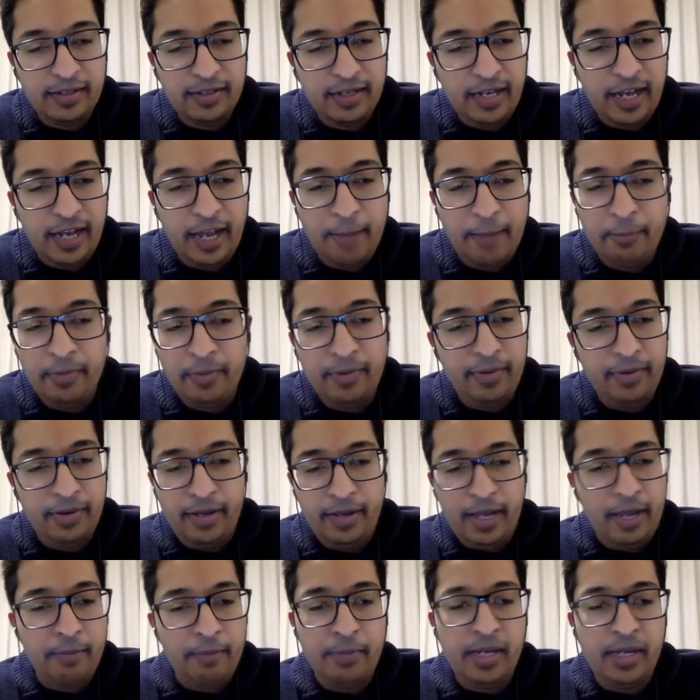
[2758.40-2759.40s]

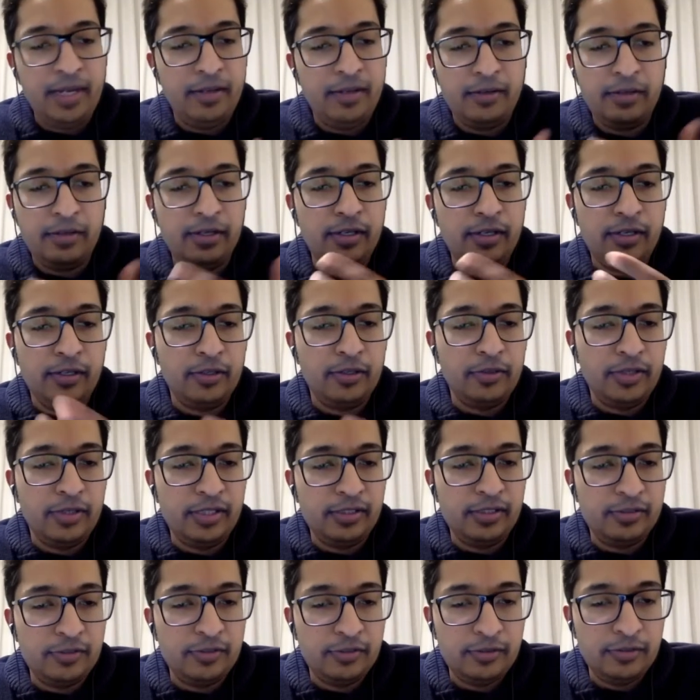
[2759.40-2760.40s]
Am I really going
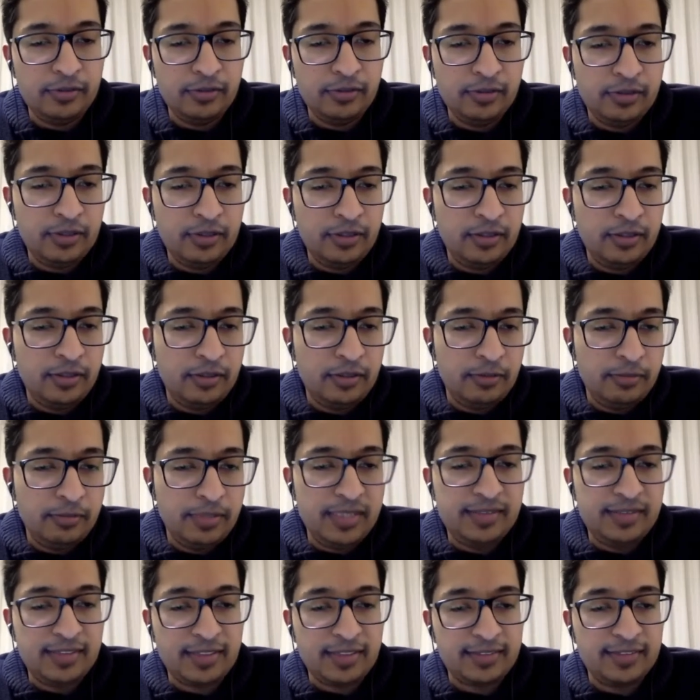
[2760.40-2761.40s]
to be
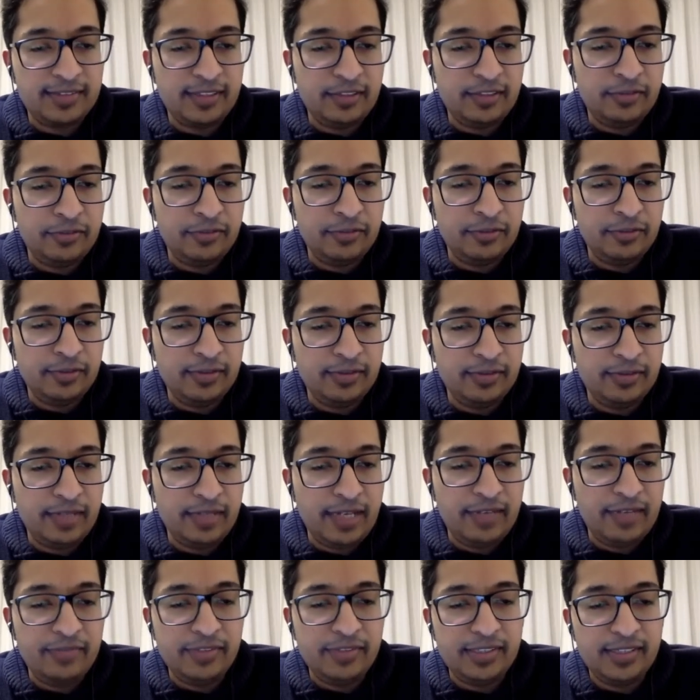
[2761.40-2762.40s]
successful
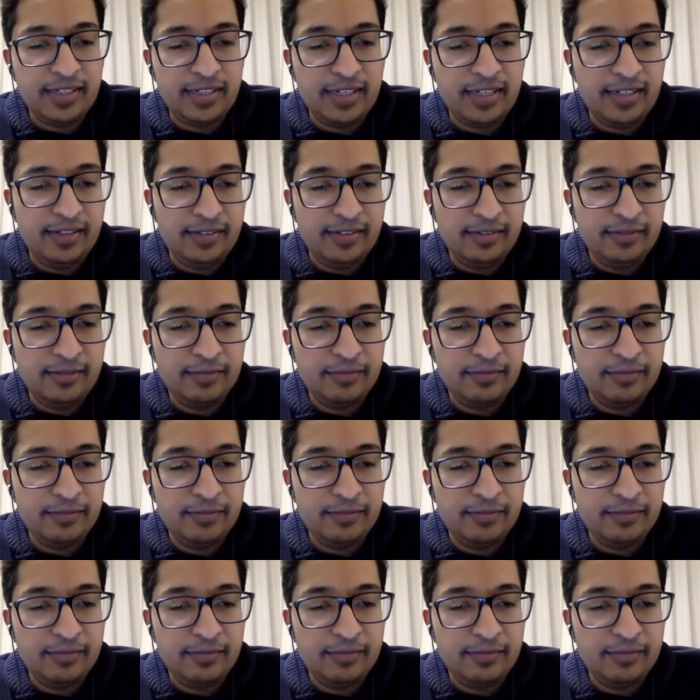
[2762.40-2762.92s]
ever again?